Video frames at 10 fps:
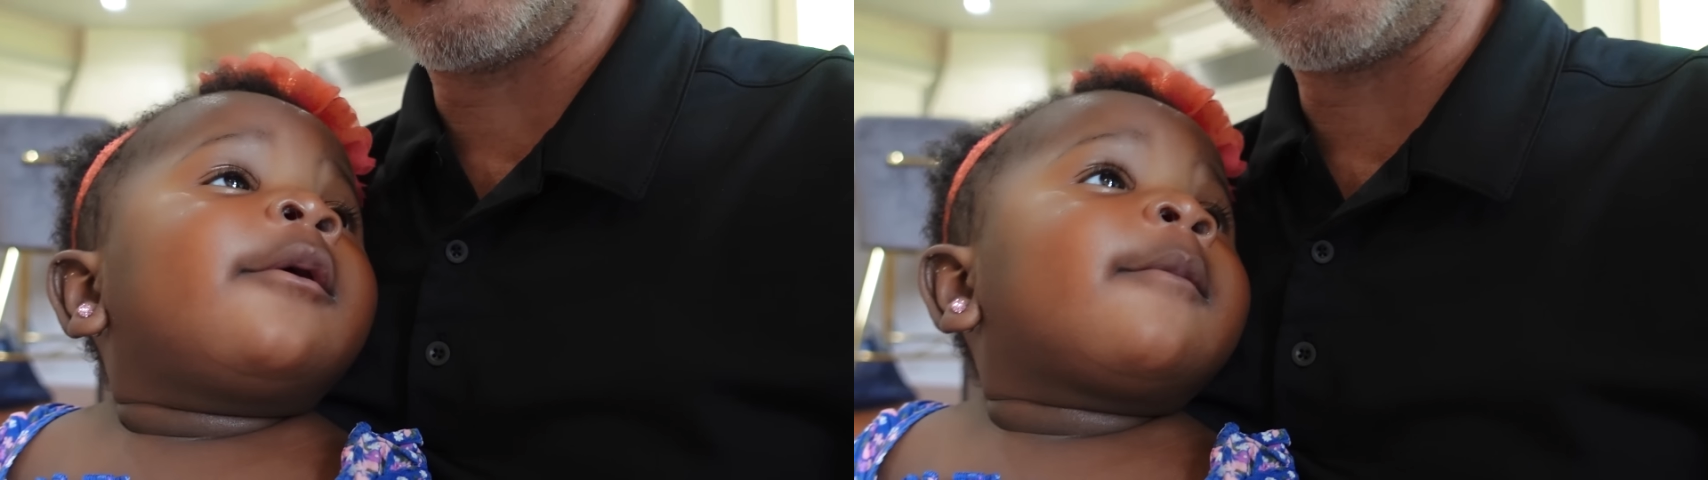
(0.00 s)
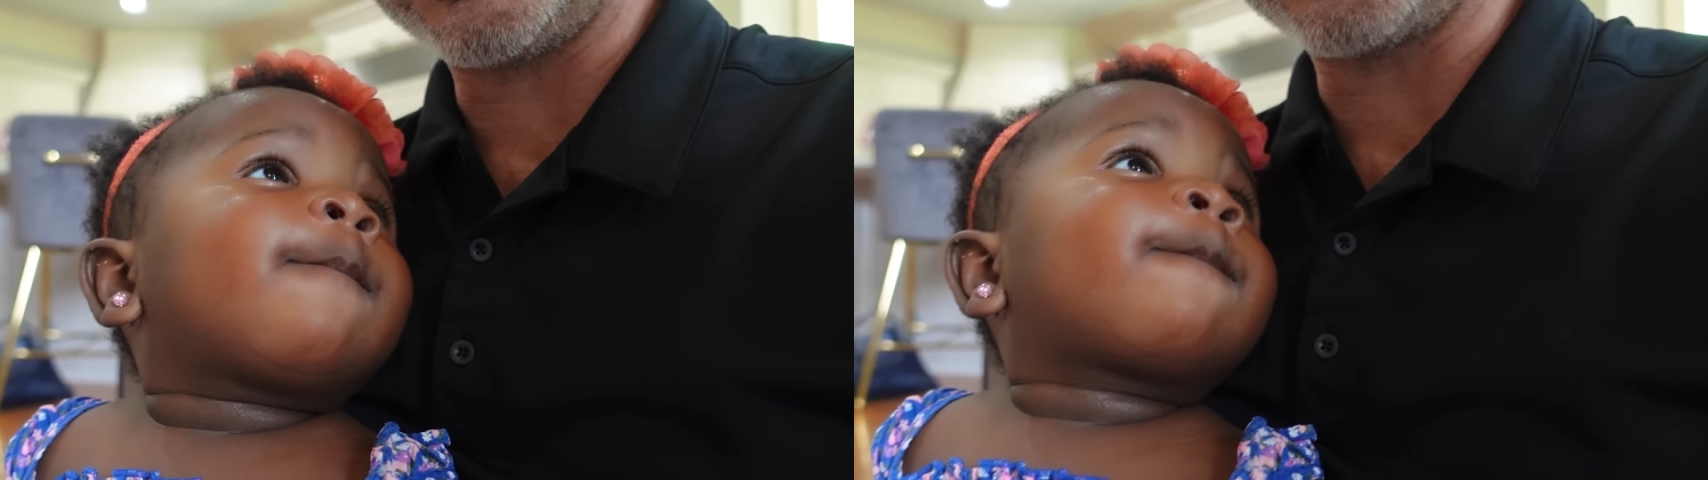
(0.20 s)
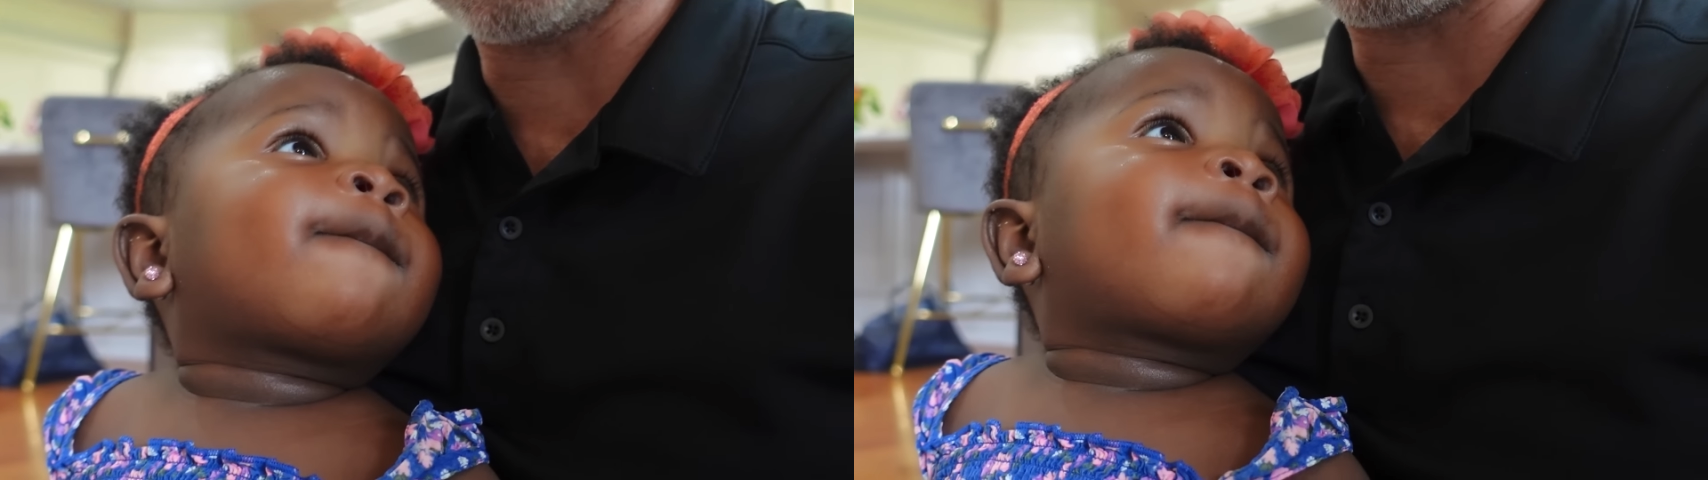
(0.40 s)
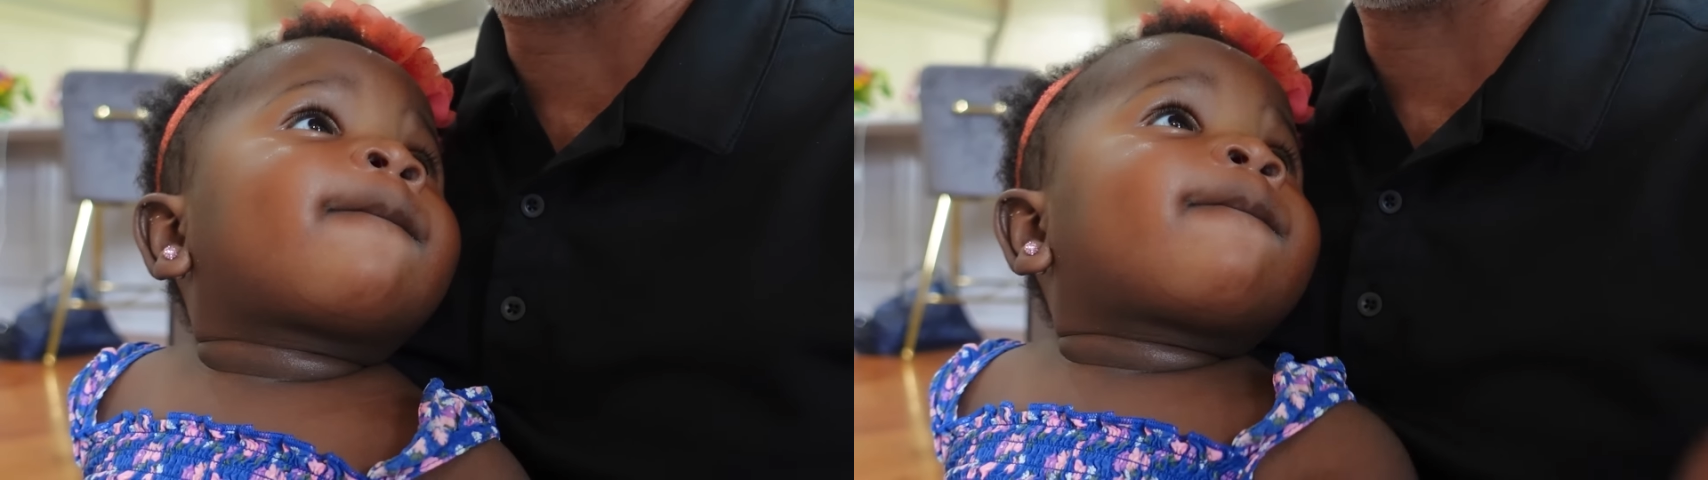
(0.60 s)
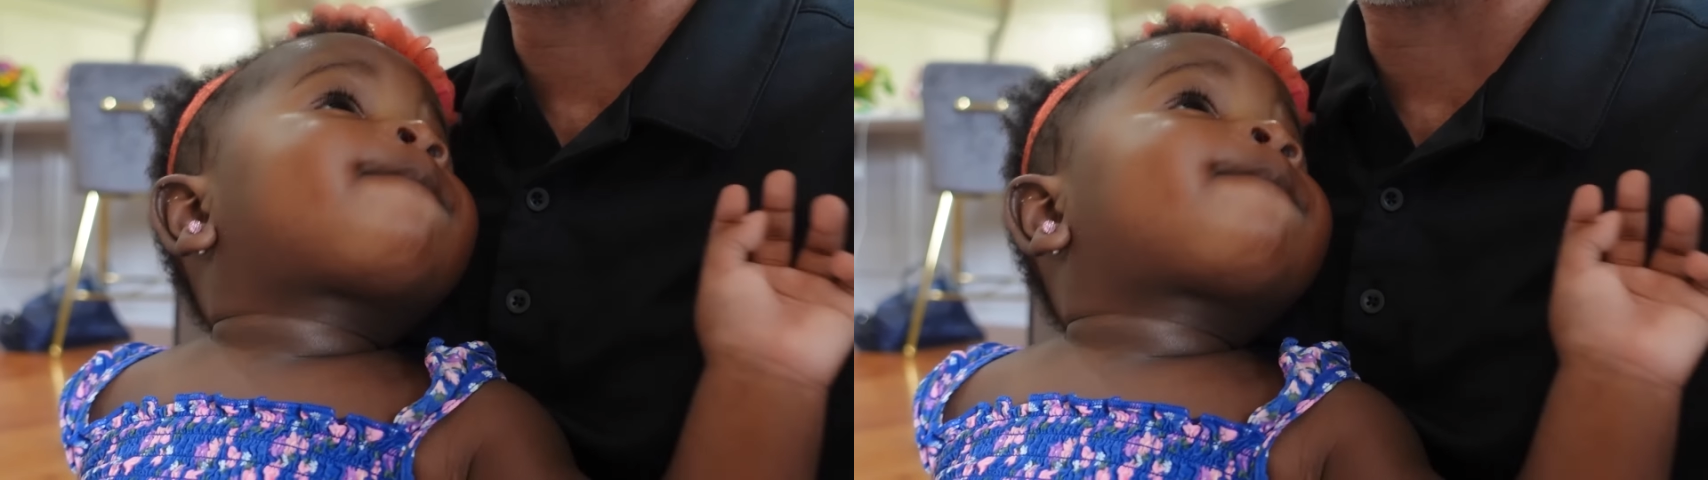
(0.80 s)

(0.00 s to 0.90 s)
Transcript: she's looking at the